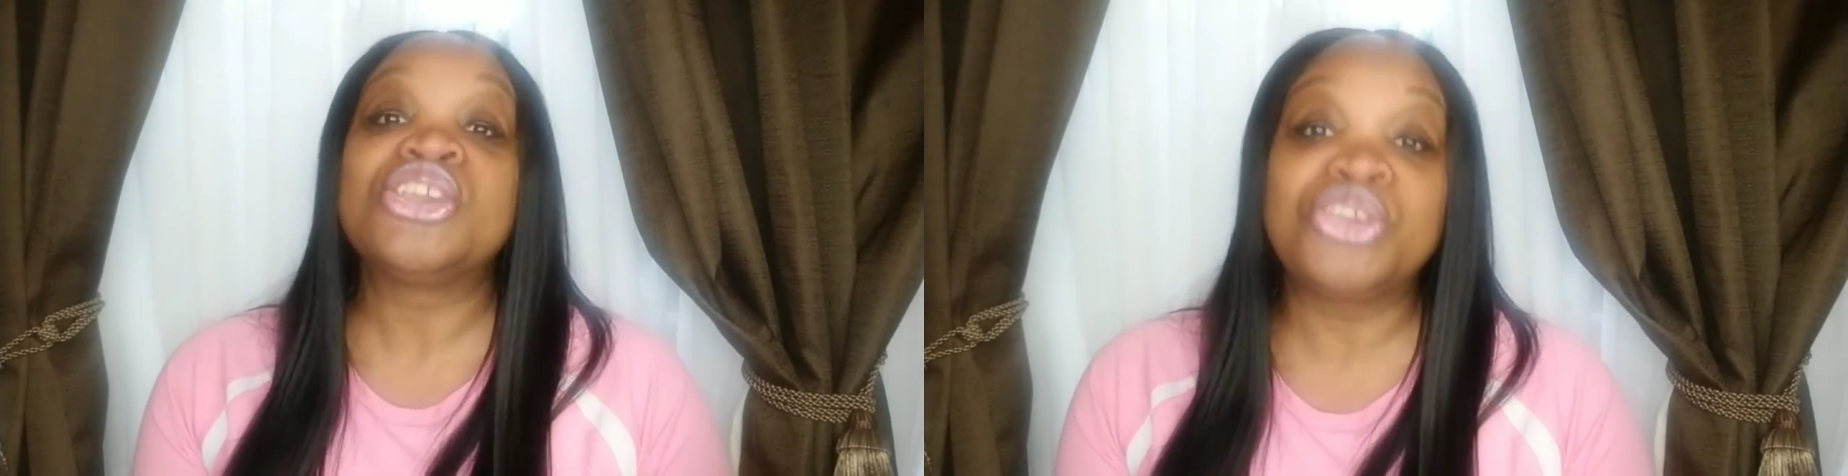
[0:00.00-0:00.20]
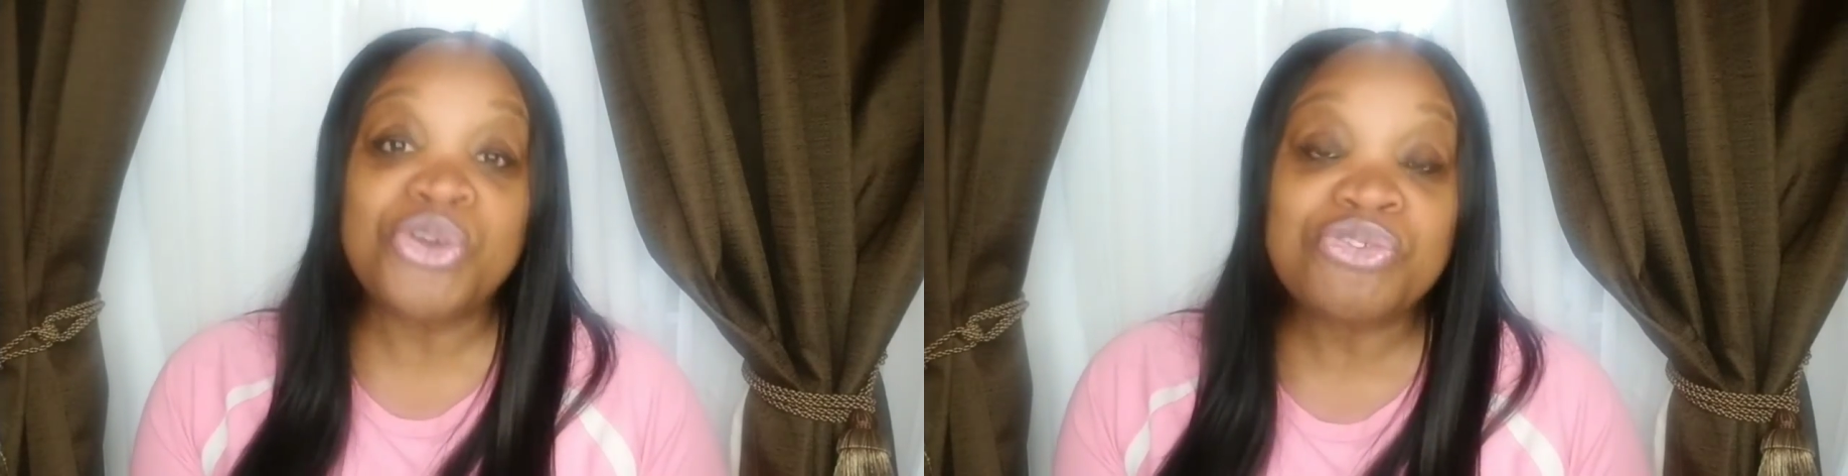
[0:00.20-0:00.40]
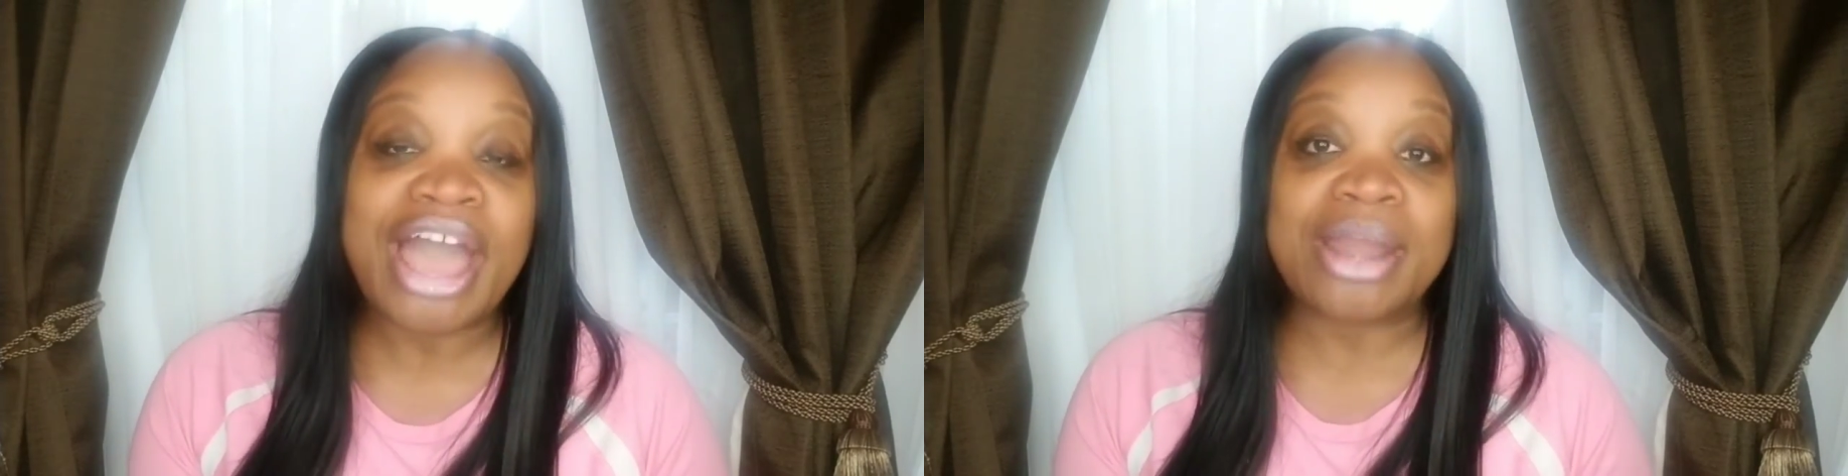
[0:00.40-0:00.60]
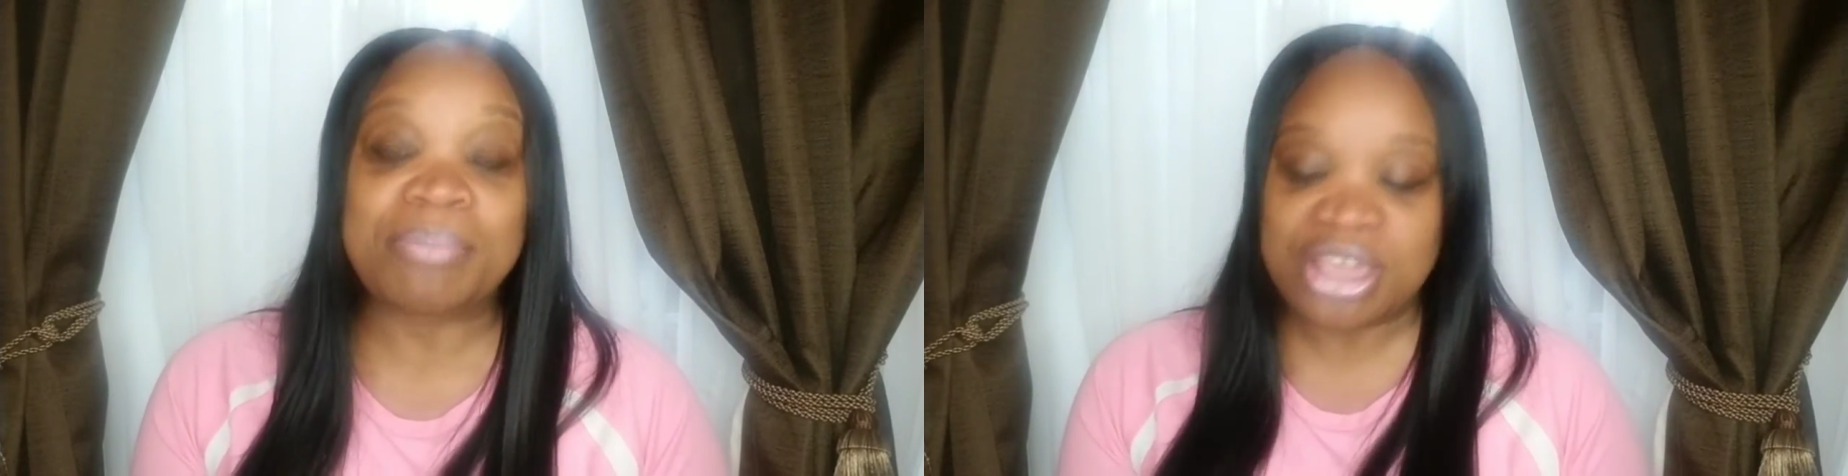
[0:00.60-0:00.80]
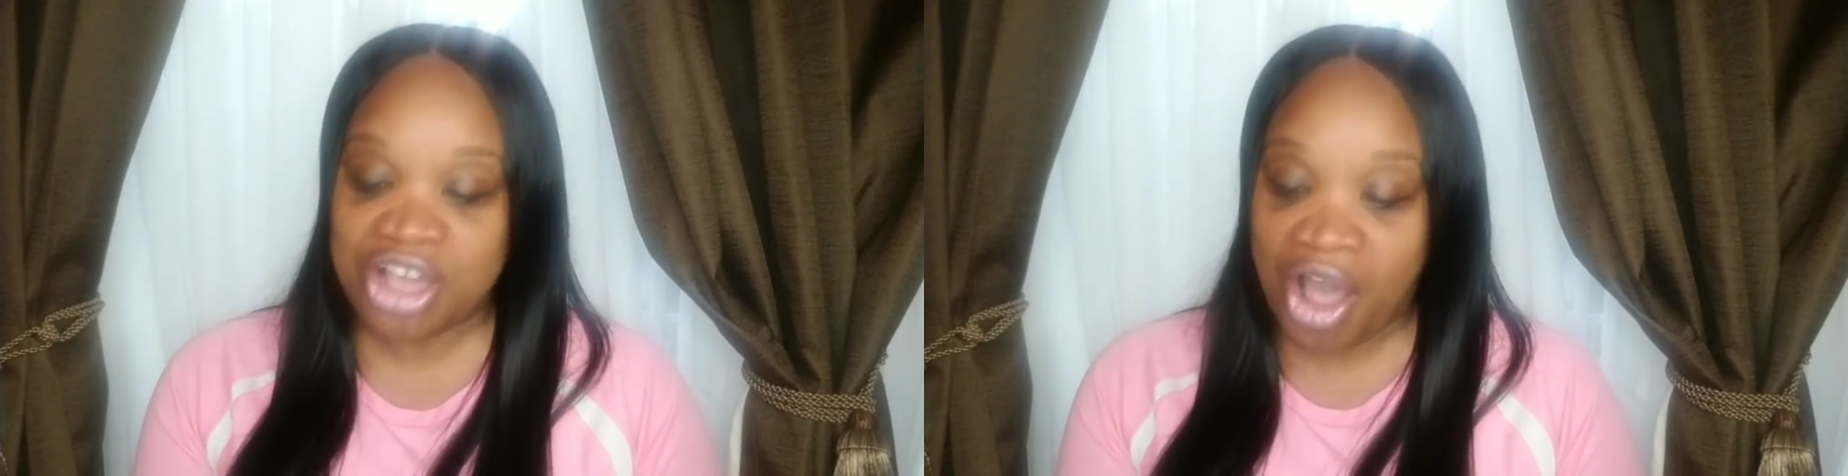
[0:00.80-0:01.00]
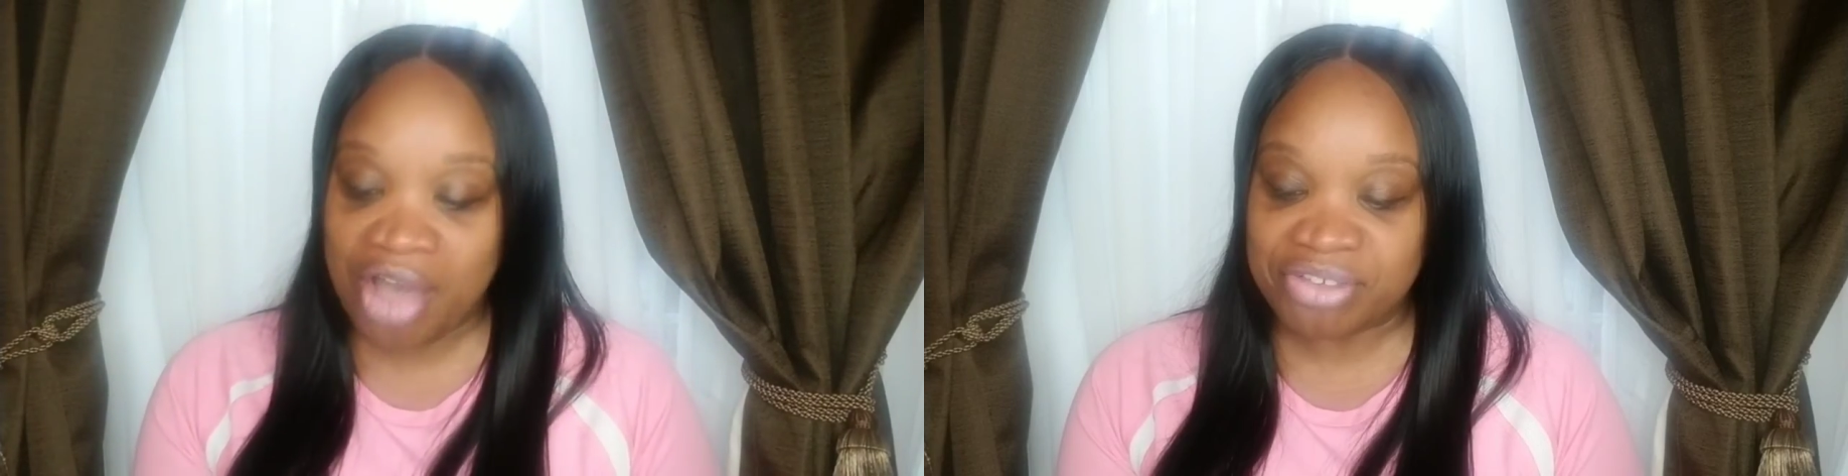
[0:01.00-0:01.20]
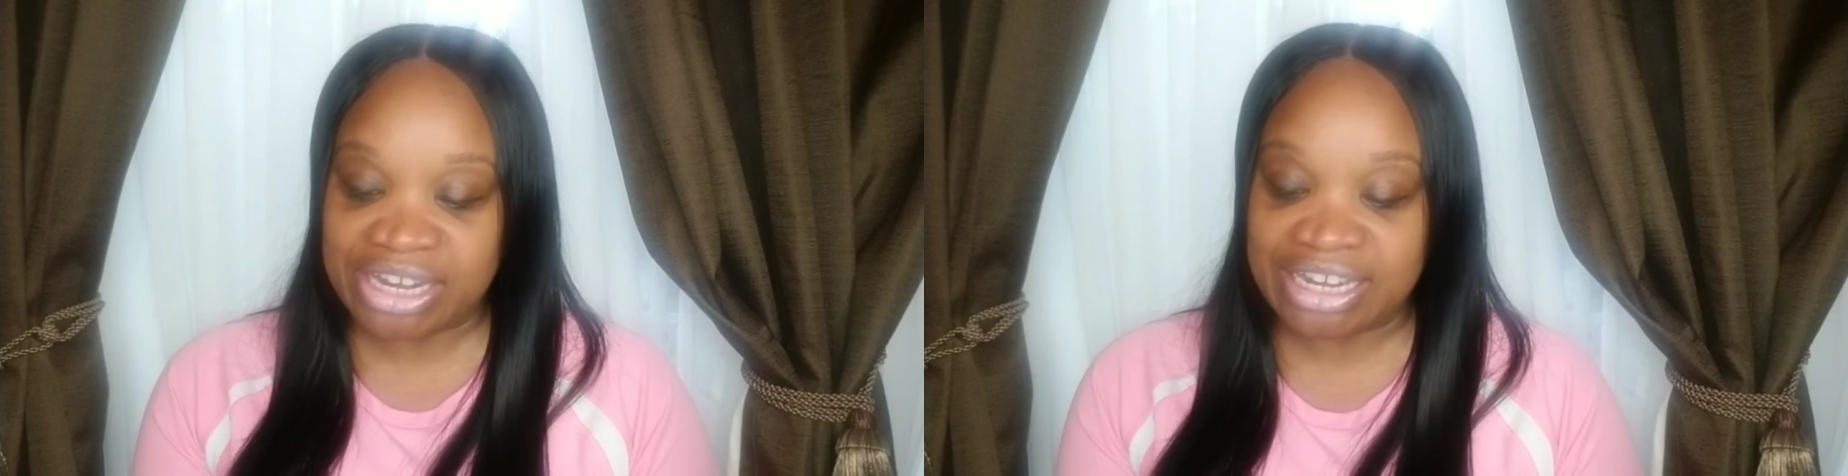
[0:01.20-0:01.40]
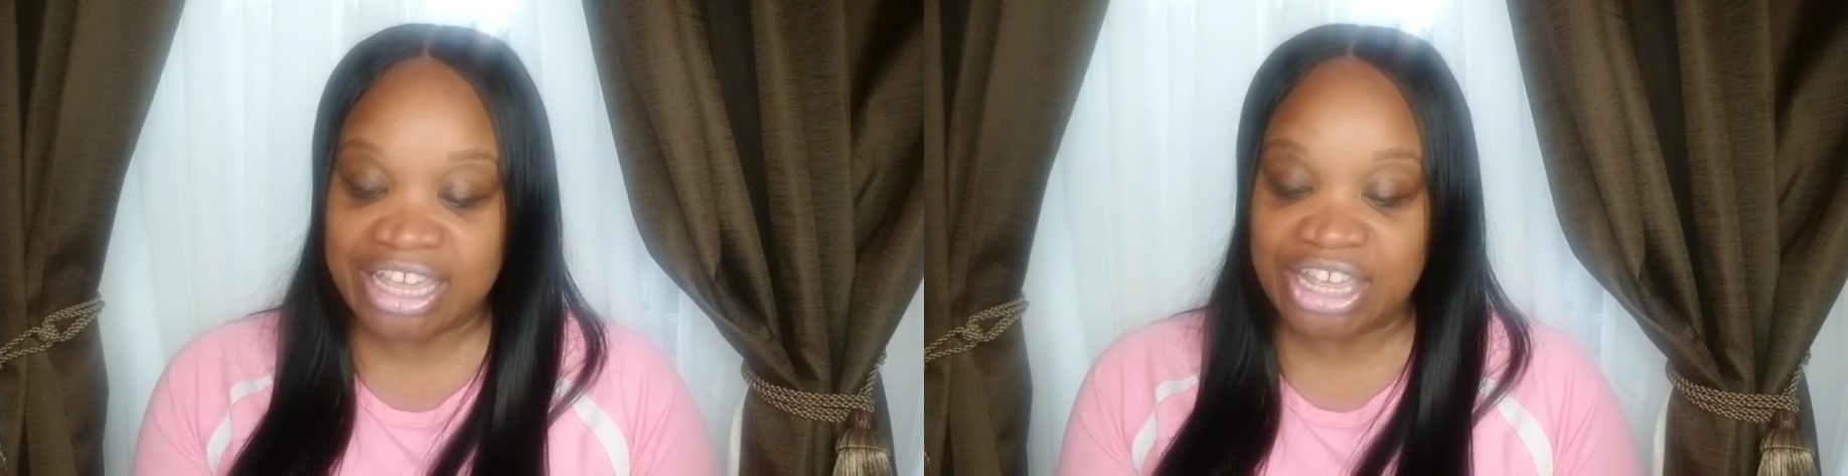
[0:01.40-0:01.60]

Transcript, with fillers: You've got to be confident